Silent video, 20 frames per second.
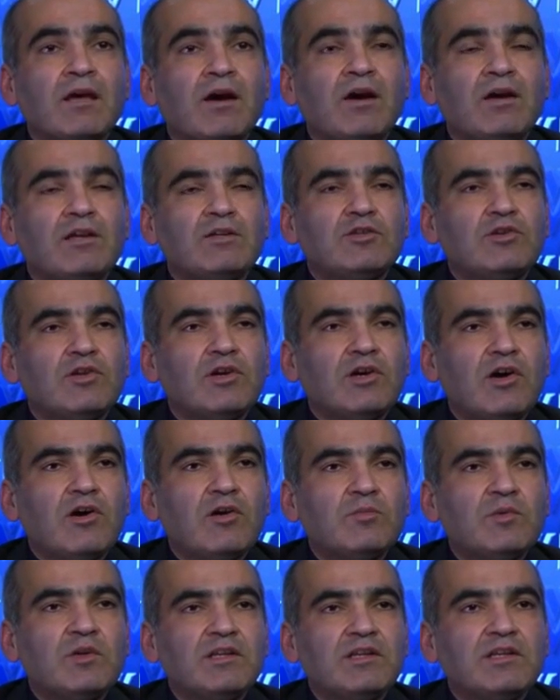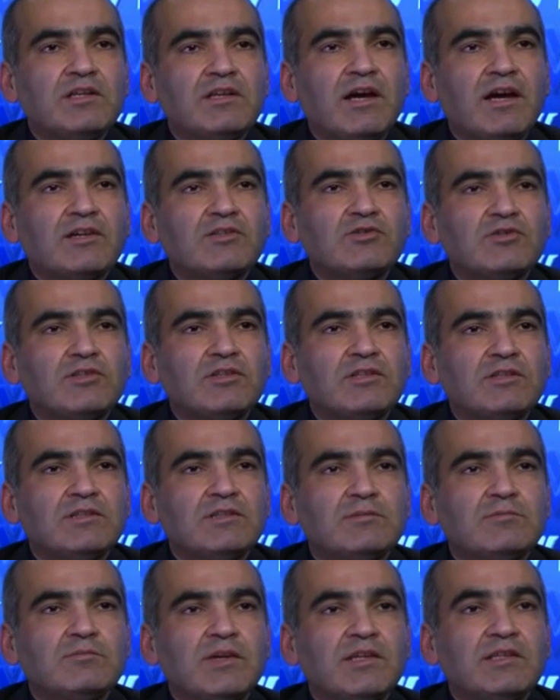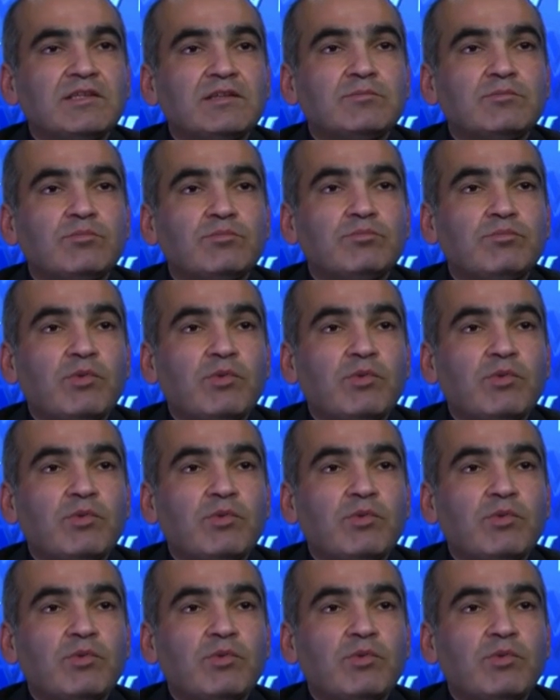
Ayatollah Khamenei actually made a